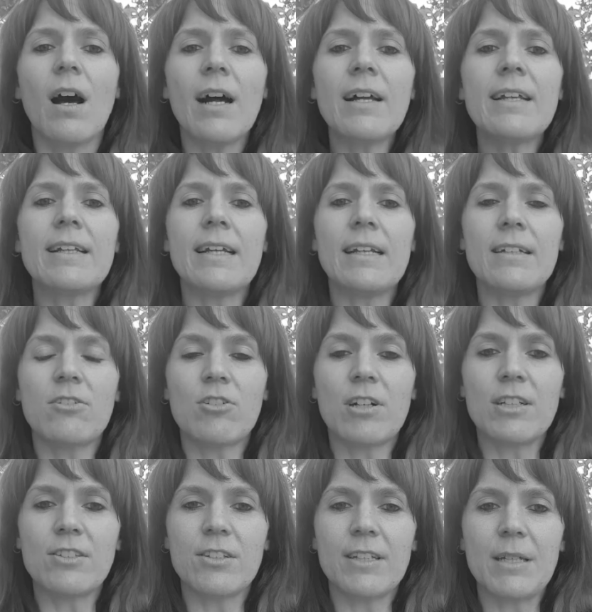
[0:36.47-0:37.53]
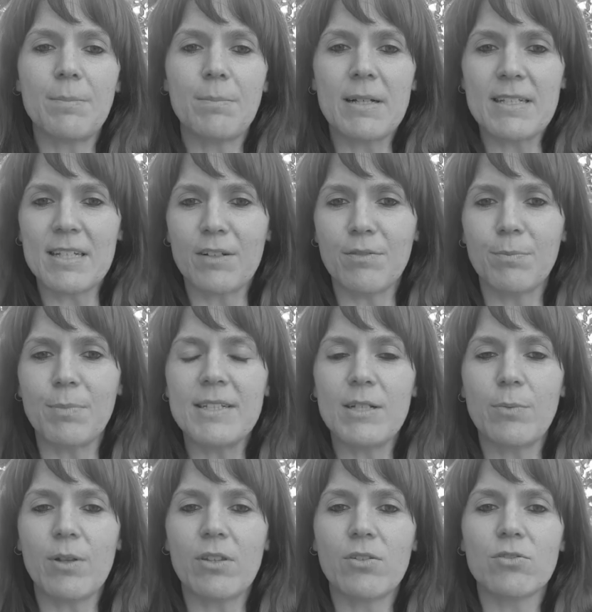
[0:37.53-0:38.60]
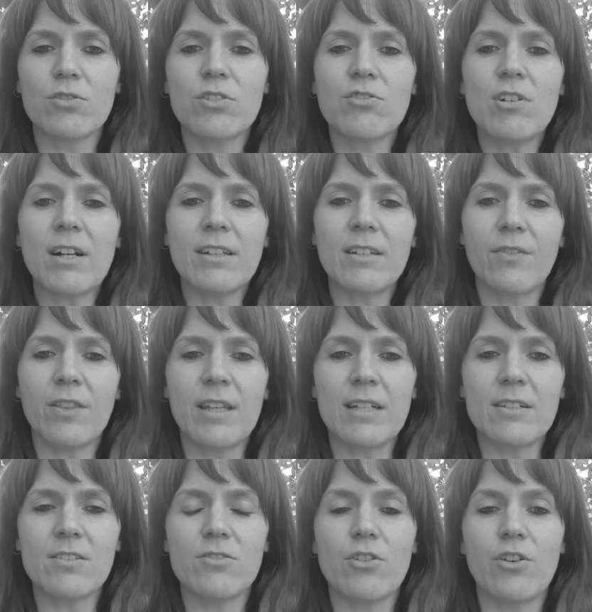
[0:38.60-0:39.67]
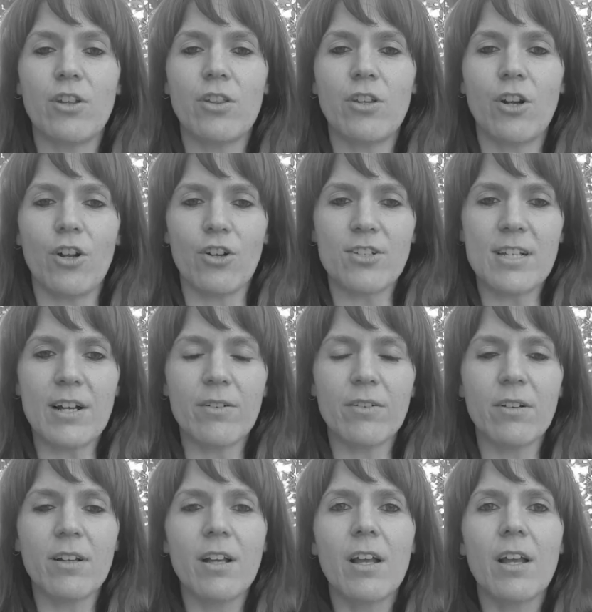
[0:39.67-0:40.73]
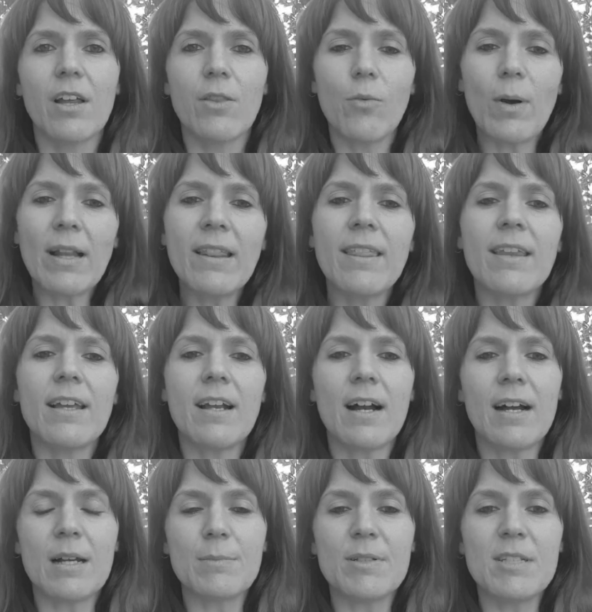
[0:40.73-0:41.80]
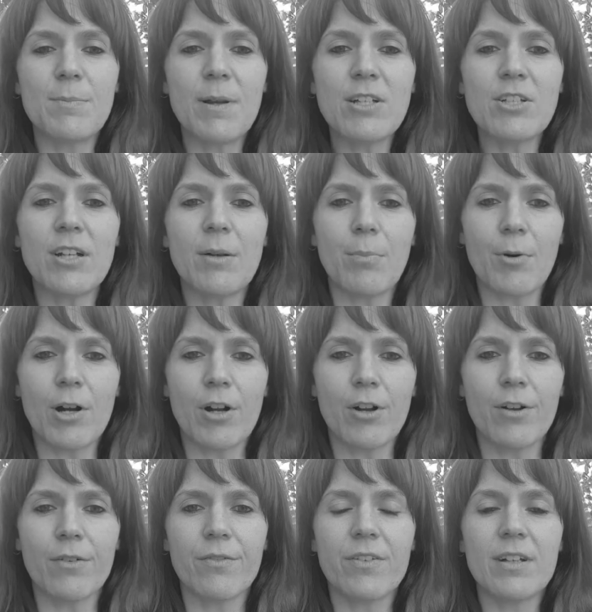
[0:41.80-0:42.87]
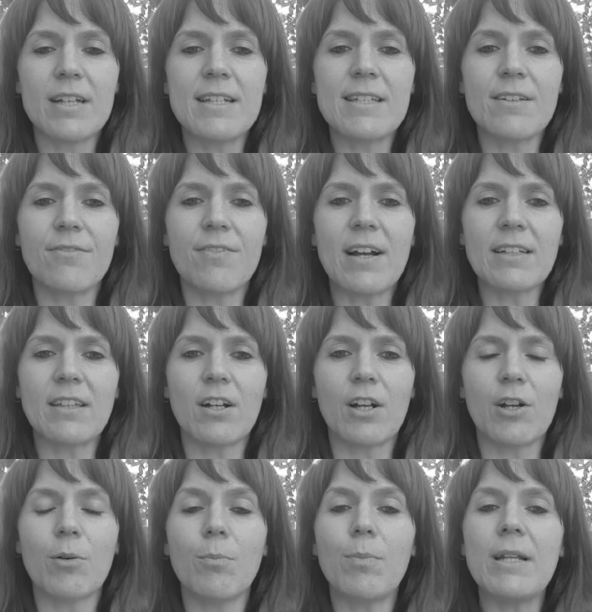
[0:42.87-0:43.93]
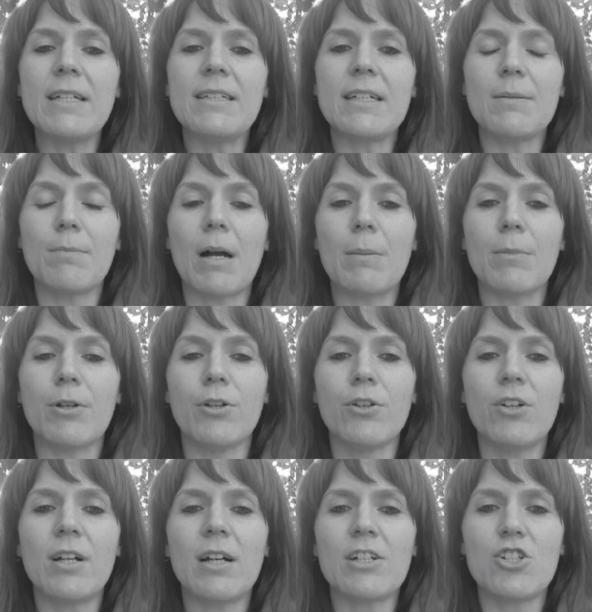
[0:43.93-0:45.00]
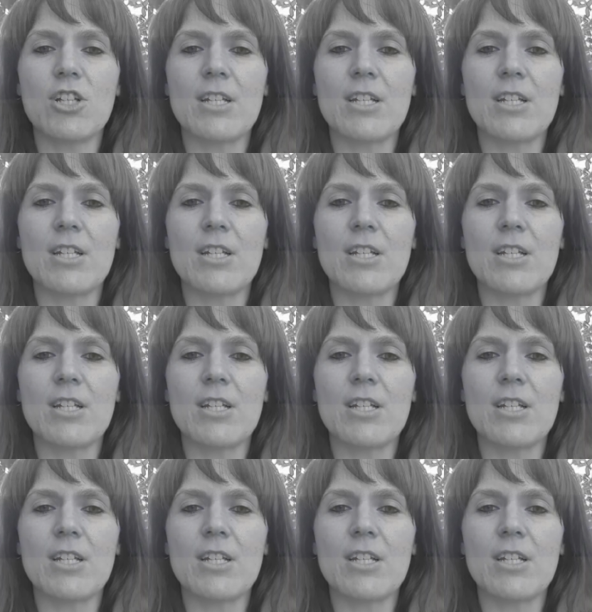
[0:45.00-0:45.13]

I really tried to keep myself busy with constructive things during the lockdown. The one thing I am especially proud of is the fact that I completed my Manuka